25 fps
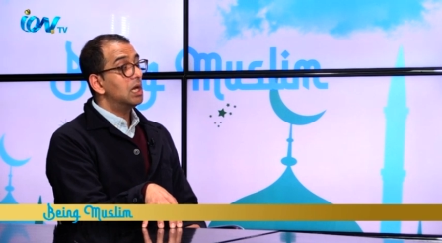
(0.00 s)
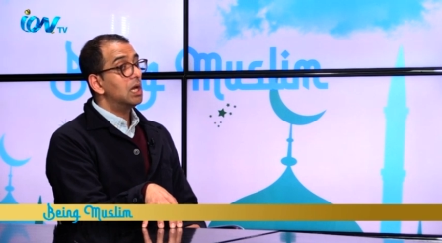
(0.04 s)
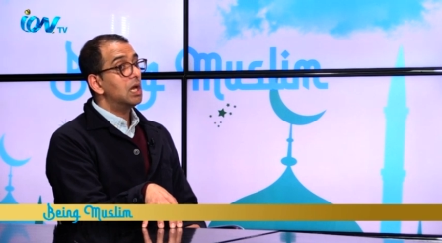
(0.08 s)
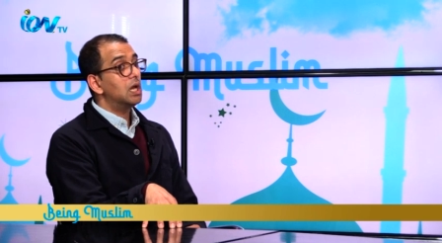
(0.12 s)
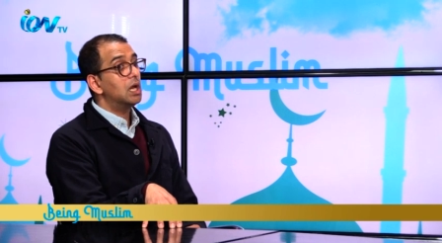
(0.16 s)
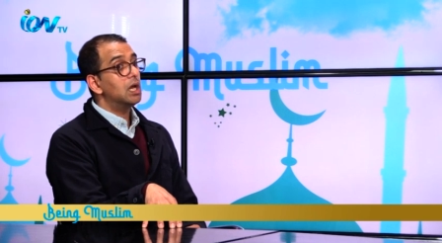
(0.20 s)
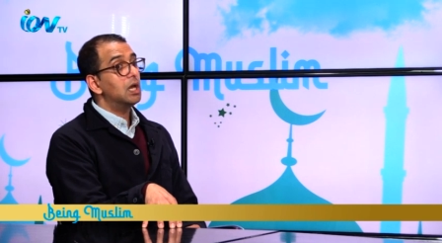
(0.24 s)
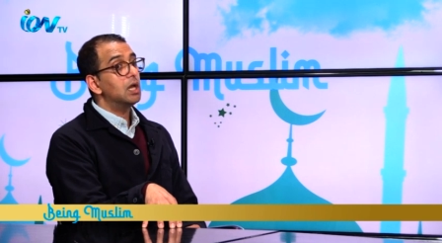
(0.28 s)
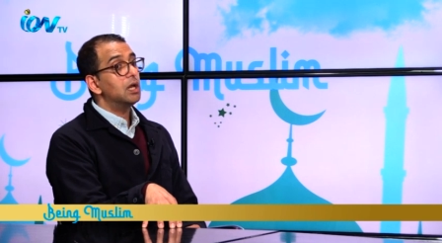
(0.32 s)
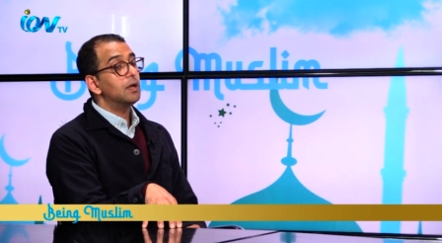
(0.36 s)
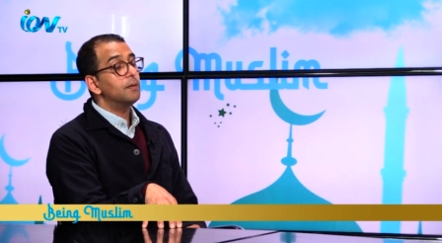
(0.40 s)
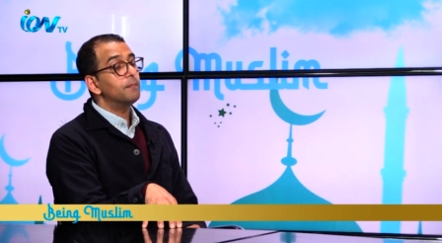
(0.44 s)

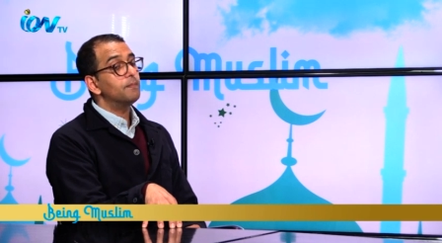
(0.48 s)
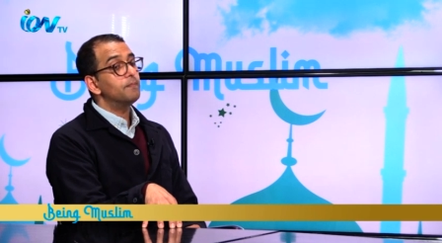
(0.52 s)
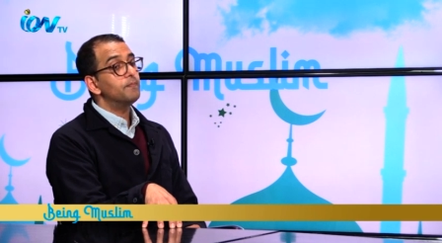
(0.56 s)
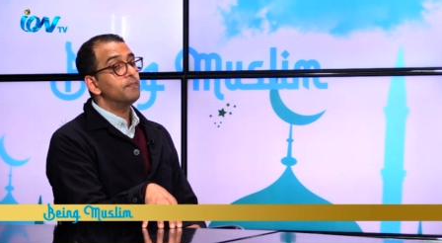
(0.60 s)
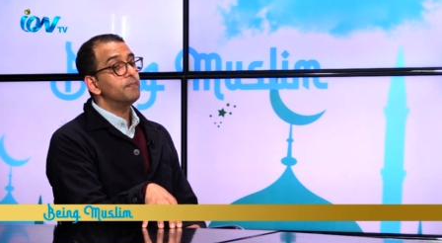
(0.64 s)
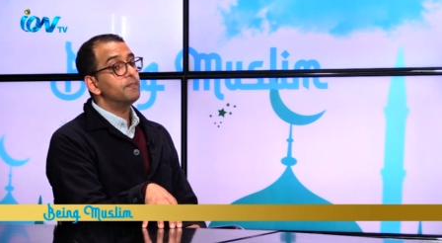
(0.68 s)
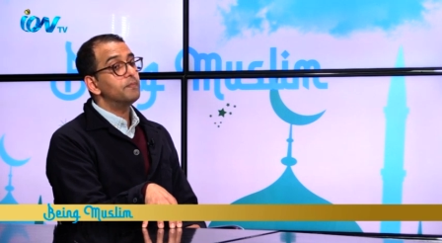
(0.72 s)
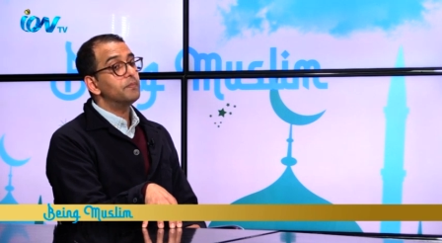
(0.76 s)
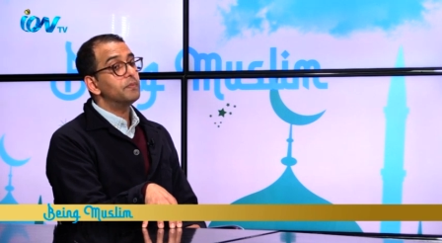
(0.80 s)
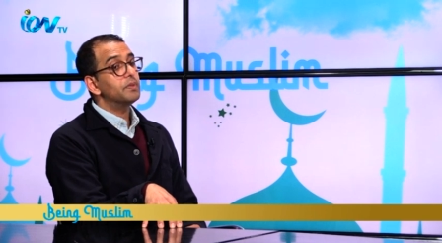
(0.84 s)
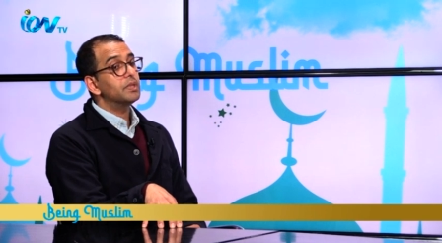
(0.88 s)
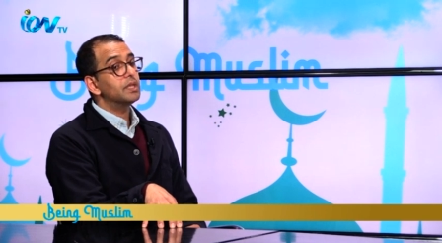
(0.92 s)

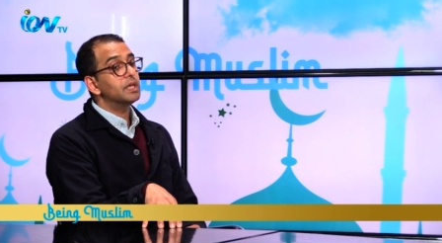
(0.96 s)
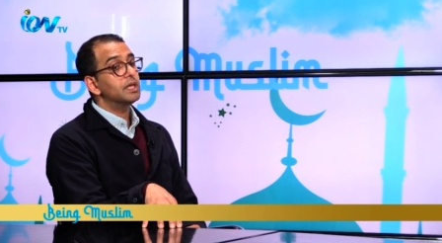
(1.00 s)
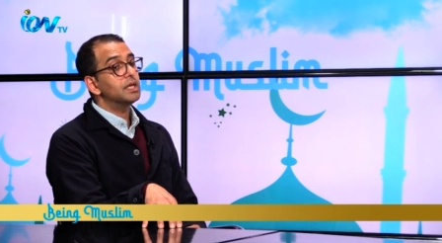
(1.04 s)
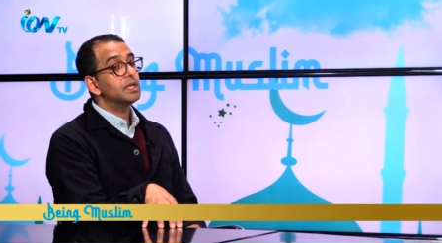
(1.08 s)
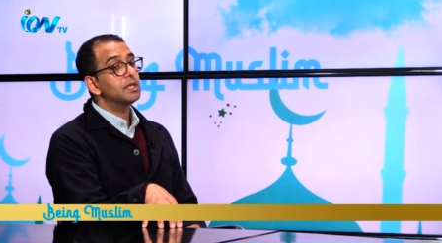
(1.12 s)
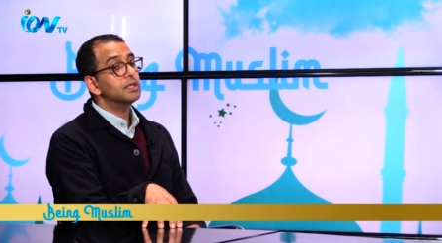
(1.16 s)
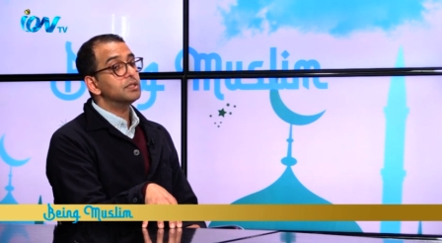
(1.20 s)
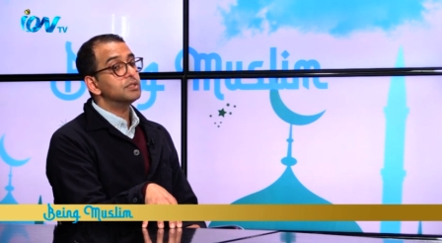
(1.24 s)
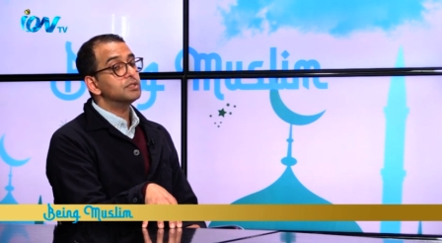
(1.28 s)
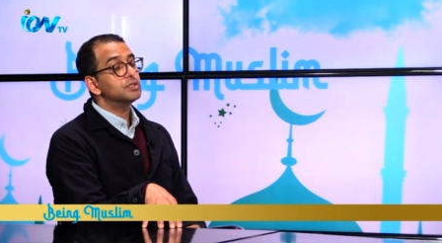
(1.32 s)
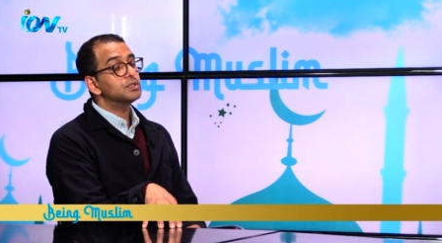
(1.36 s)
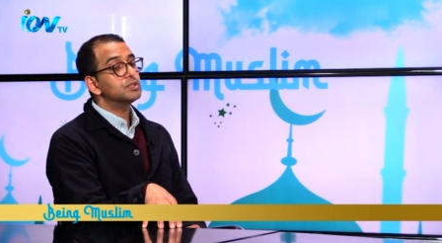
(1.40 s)

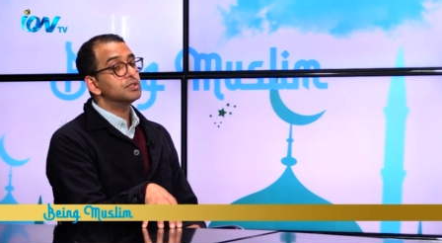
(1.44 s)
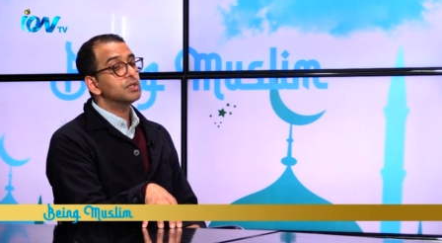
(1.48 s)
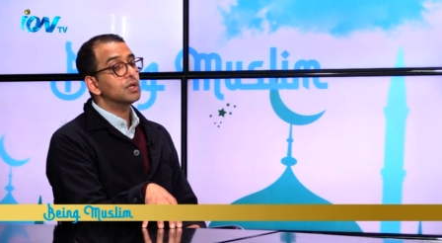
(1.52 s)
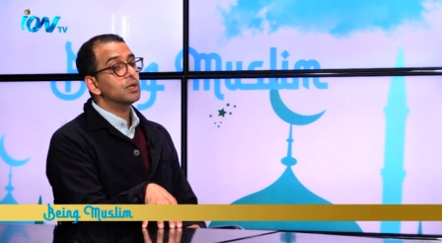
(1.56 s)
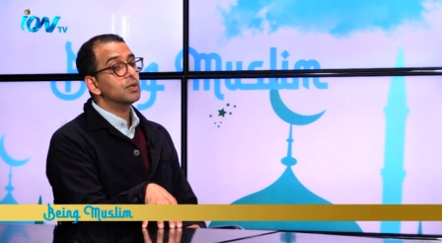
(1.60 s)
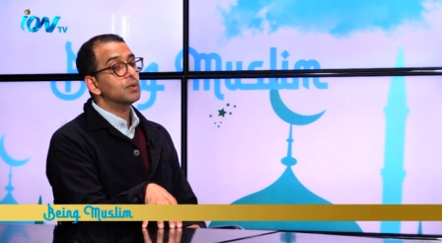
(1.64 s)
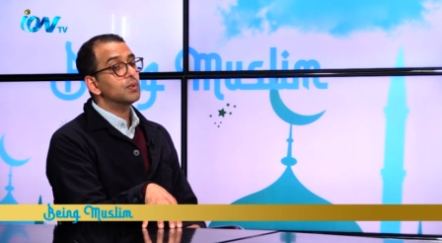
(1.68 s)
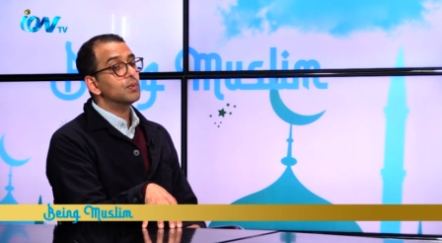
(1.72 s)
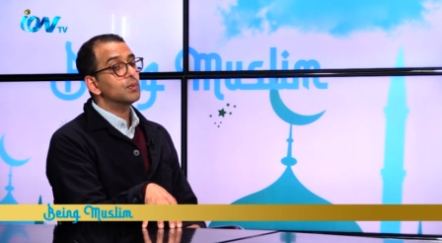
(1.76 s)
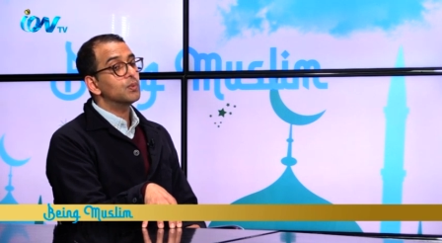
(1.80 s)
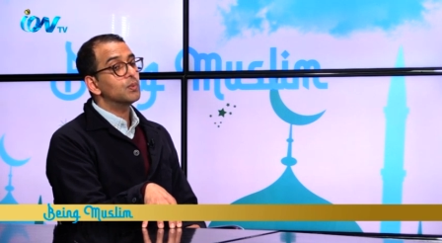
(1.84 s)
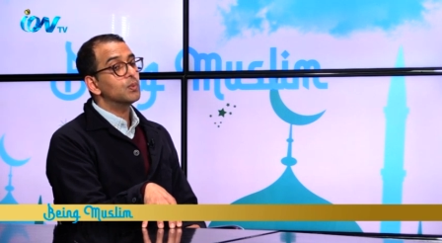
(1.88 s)
And
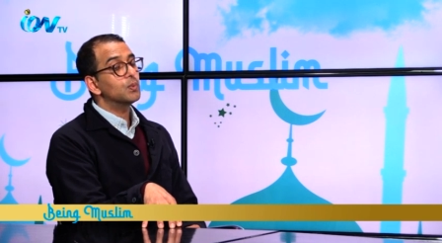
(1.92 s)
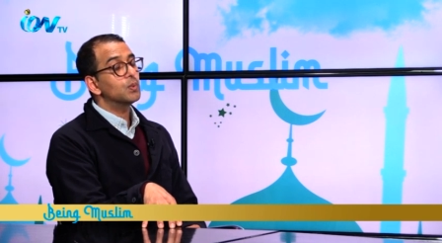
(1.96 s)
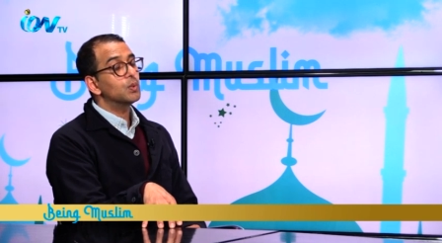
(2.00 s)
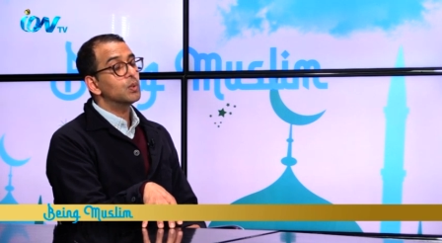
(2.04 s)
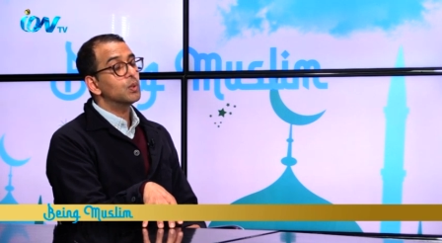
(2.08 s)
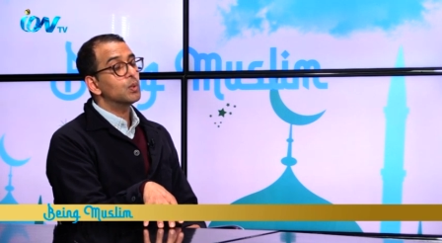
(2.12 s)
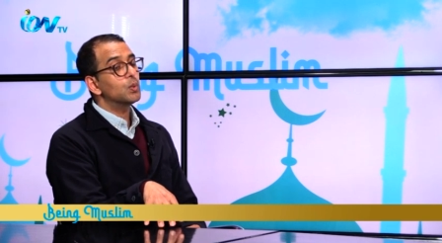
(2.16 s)
so